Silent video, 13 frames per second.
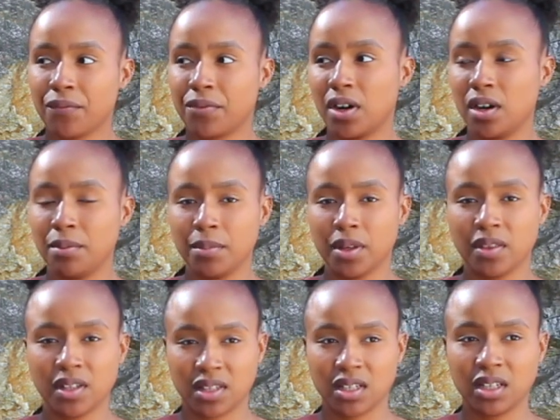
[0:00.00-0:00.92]
from
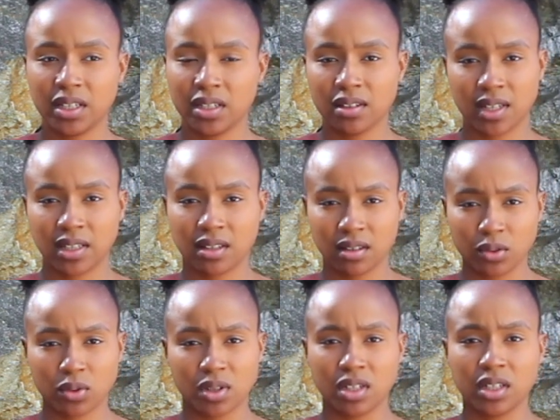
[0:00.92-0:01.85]
the seedlings, like the
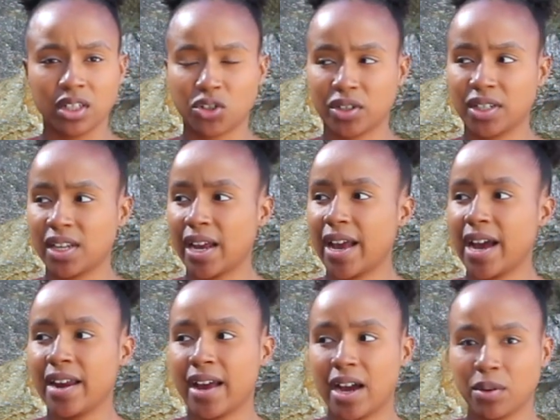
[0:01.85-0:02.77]
little seedling trays that I had,